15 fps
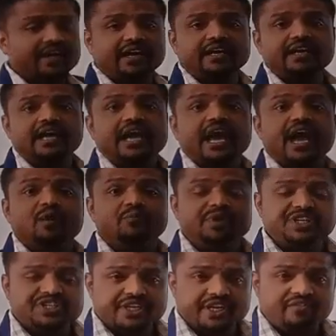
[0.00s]
then
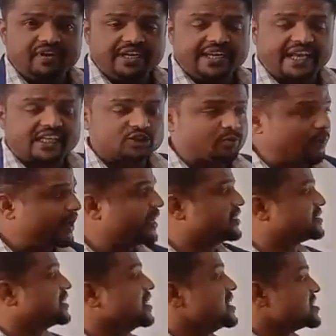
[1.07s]
emission will take
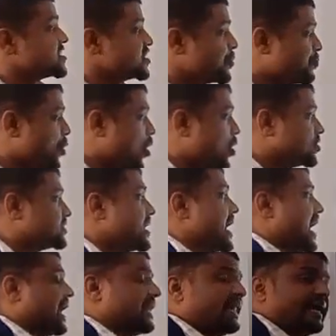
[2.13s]
place.
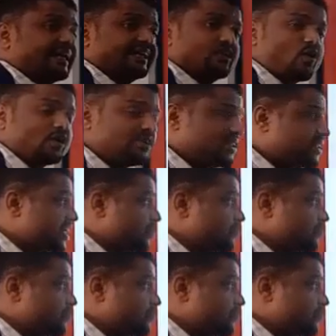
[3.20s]
Suppose electron